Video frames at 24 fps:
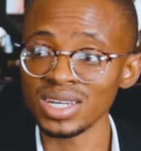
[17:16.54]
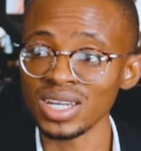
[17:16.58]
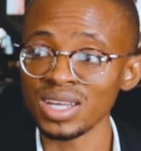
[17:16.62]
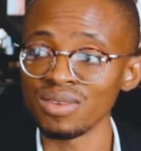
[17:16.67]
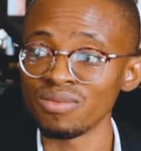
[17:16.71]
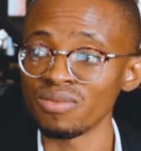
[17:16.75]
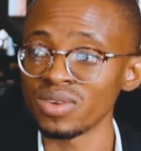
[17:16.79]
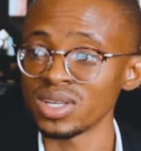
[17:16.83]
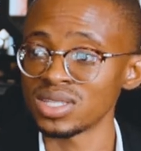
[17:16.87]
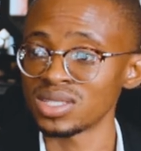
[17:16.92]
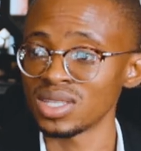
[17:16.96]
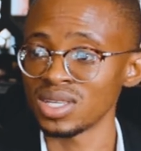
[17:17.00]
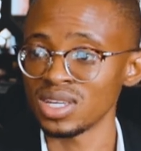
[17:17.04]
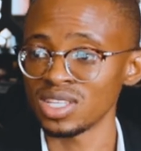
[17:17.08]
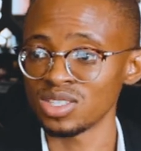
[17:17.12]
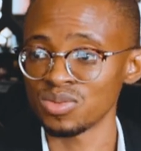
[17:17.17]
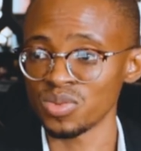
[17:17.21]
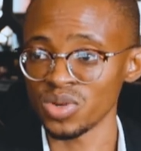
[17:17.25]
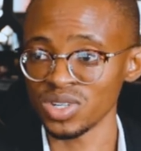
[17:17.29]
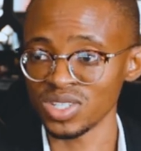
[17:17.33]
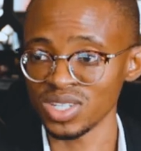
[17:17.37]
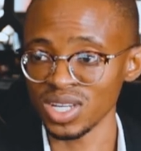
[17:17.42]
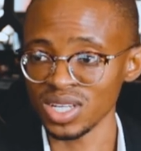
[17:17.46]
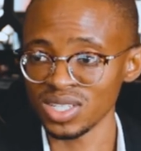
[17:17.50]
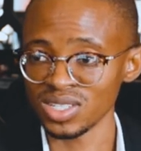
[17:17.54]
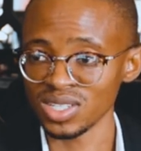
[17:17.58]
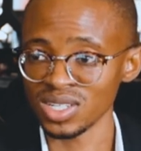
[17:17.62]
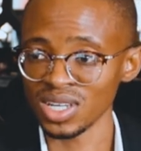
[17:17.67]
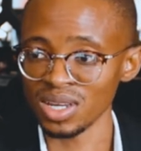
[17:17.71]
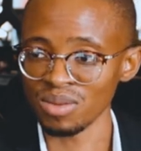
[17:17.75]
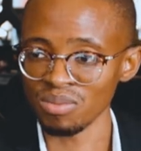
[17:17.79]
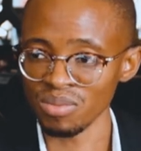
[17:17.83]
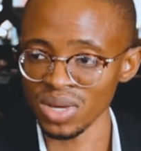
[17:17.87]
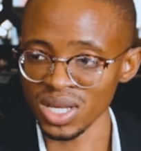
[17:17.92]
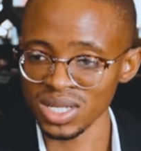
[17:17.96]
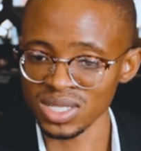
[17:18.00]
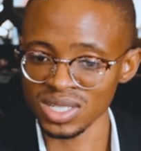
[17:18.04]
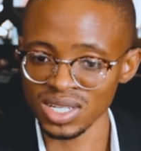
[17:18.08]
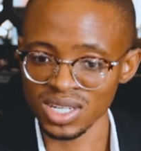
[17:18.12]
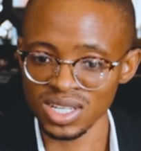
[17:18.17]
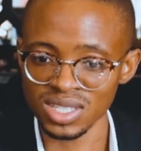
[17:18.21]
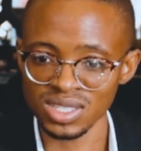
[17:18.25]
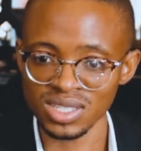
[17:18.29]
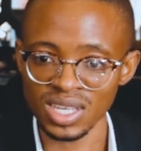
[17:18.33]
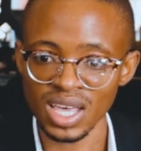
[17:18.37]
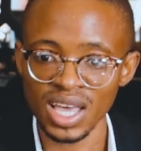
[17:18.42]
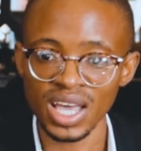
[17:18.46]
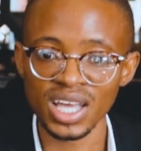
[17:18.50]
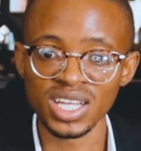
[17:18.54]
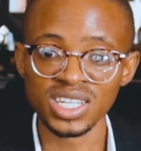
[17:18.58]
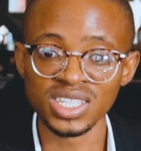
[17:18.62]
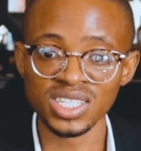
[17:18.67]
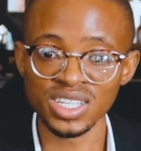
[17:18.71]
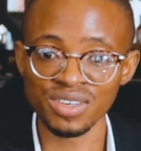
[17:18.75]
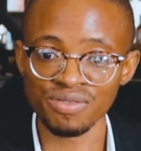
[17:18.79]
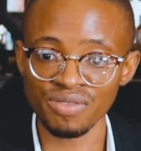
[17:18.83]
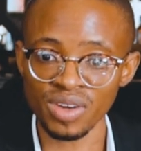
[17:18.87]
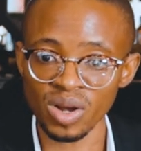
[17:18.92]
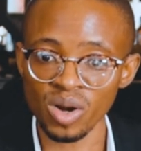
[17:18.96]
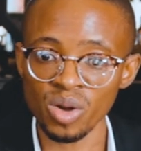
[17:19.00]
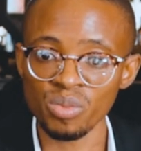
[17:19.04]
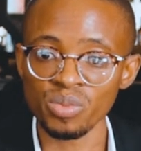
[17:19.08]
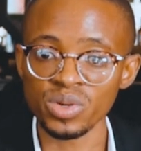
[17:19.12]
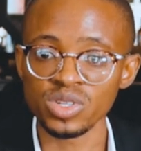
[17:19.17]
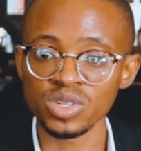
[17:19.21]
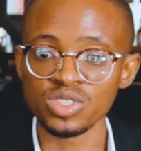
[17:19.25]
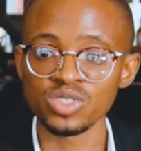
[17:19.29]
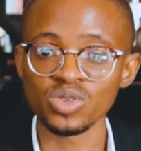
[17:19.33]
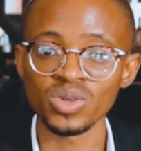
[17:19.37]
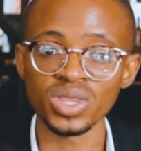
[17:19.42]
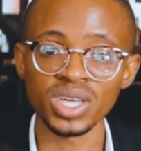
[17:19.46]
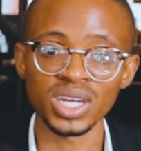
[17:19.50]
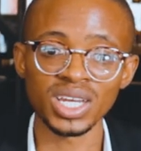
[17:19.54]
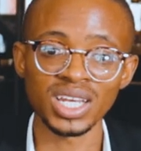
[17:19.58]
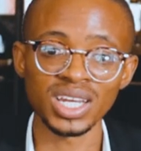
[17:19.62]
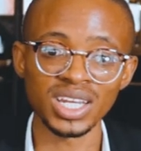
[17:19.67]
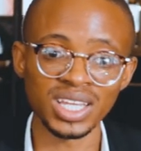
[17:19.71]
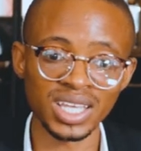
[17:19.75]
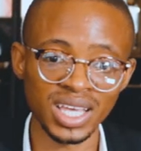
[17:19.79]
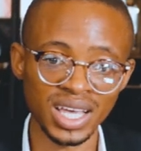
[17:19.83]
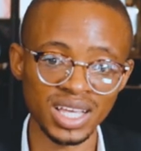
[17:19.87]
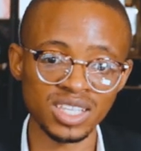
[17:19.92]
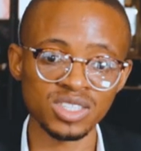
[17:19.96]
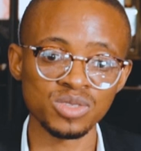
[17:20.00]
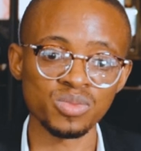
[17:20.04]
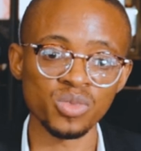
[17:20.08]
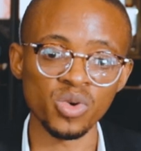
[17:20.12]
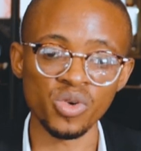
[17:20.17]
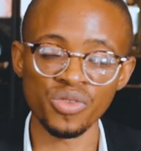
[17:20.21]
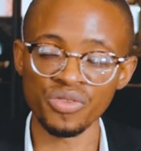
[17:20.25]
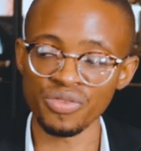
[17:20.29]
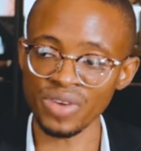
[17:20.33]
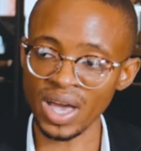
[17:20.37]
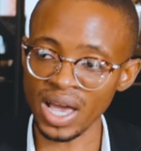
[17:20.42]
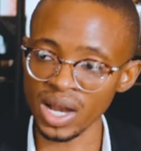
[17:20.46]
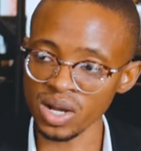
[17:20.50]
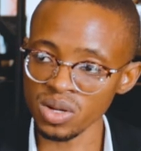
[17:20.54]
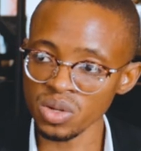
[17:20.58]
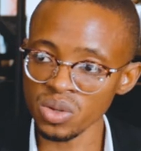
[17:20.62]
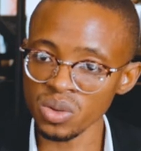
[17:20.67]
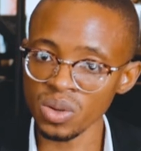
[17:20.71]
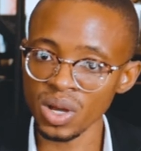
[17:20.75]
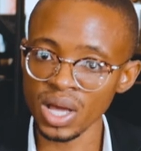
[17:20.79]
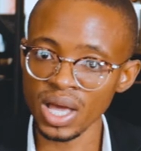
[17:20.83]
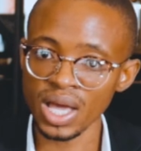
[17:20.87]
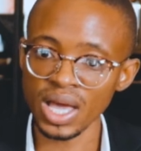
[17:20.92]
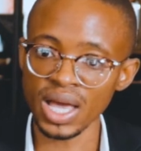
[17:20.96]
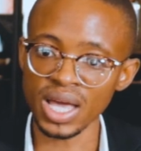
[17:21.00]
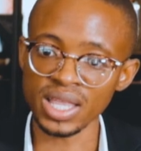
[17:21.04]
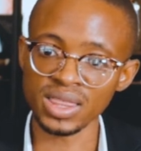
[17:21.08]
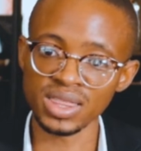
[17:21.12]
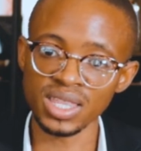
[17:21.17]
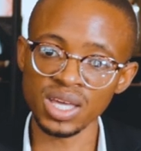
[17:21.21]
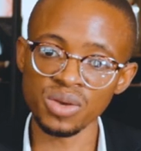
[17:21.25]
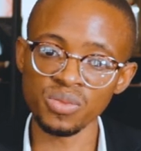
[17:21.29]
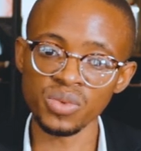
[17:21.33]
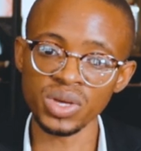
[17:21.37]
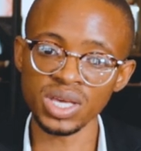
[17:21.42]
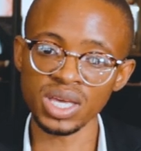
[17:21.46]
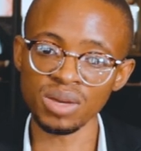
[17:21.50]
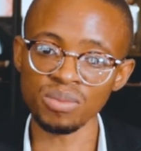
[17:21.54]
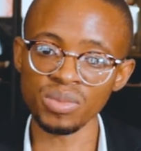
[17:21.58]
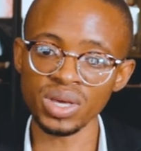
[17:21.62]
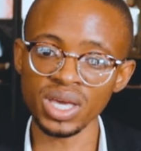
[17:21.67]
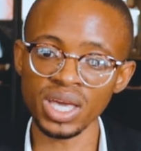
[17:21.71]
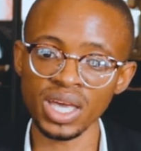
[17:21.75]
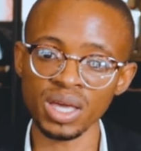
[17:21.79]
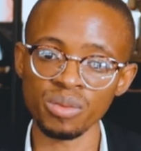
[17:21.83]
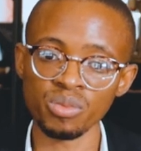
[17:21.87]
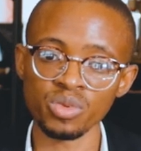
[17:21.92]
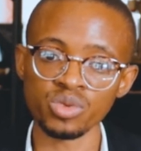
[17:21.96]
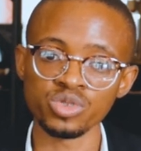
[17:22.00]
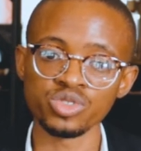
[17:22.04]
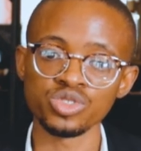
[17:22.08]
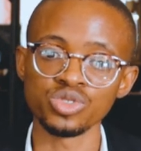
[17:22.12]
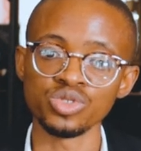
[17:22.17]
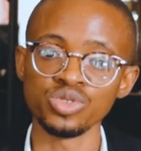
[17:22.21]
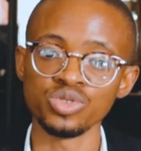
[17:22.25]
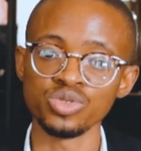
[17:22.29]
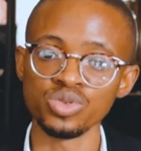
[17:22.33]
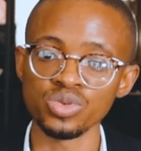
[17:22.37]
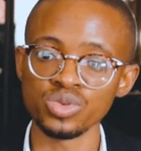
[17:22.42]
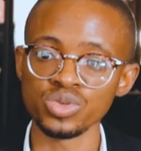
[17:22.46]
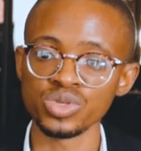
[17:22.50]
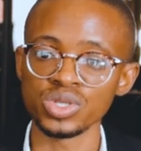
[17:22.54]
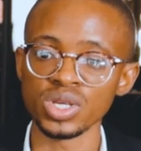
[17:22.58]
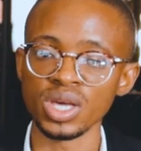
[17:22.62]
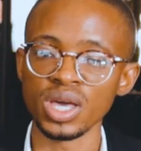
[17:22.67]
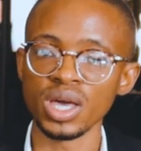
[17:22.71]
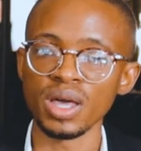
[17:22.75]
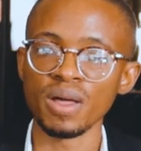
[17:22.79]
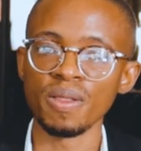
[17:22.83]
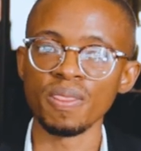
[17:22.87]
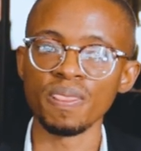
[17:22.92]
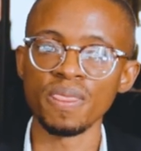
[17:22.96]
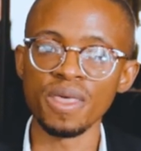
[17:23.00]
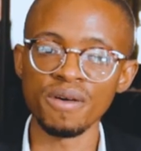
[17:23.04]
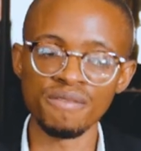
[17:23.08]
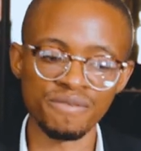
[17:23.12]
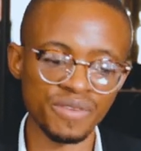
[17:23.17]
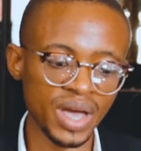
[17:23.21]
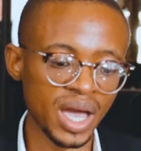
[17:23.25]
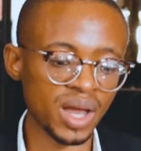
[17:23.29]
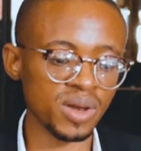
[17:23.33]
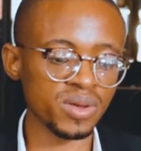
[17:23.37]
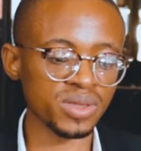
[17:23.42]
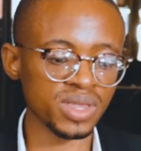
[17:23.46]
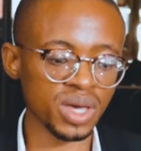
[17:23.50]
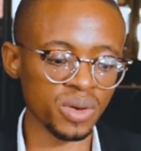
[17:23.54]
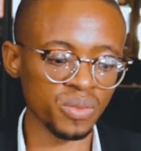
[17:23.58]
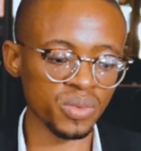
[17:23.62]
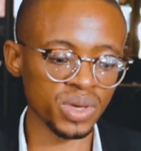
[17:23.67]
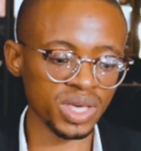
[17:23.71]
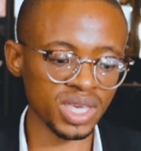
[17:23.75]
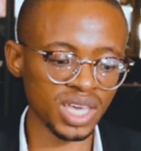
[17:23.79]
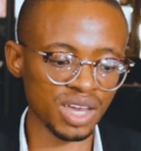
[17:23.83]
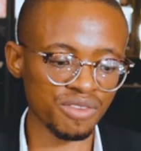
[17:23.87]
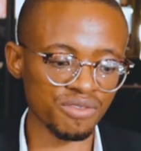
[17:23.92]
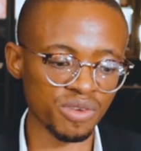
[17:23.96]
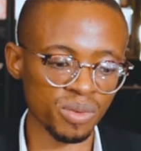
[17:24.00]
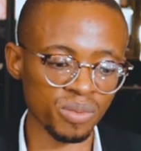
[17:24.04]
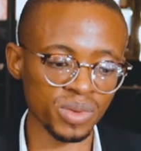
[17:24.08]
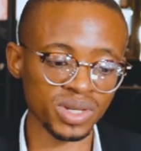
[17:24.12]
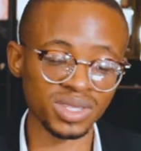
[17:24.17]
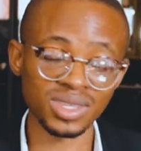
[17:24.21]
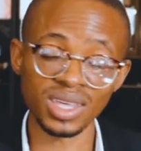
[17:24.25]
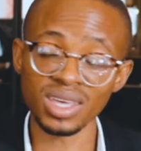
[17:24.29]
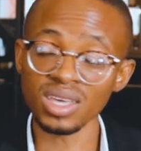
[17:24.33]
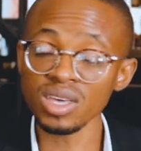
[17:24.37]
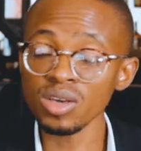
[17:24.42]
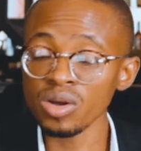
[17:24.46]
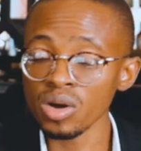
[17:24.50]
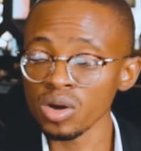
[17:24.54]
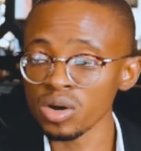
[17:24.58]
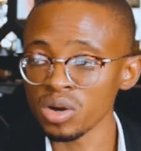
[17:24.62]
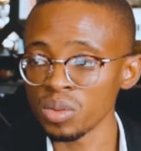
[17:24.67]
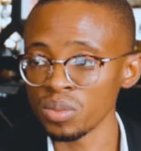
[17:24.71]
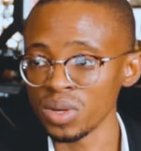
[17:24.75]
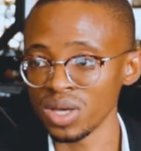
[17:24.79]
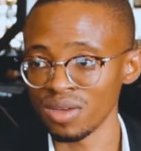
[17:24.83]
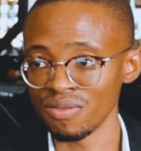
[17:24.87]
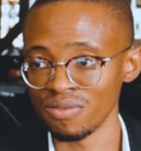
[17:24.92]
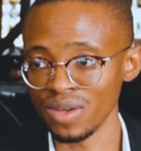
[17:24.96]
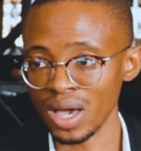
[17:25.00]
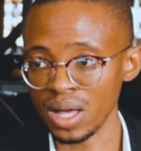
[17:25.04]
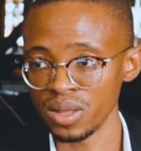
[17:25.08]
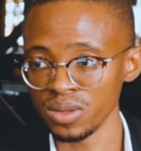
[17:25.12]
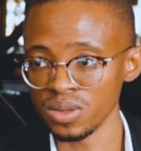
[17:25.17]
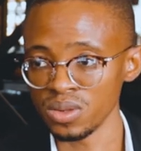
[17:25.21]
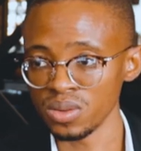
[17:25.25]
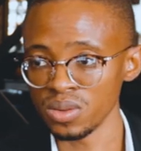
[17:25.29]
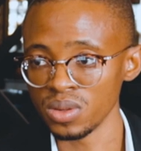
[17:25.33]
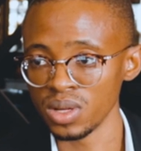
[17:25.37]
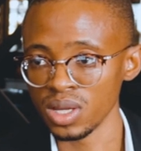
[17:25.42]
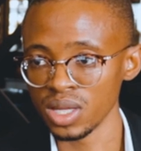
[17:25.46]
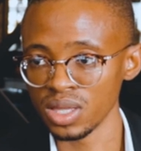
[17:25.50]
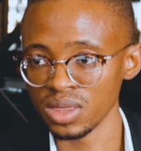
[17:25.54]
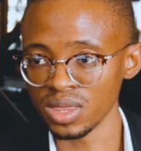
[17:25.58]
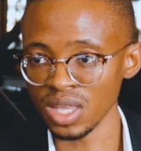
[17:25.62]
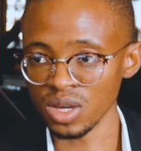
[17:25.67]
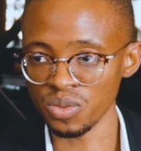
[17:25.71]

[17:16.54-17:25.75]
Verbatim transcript: in, invest in its protection and maintenance, develop it so that it gains more value, and then we can be able to use the value that we get from it, the economic value mm-hmm.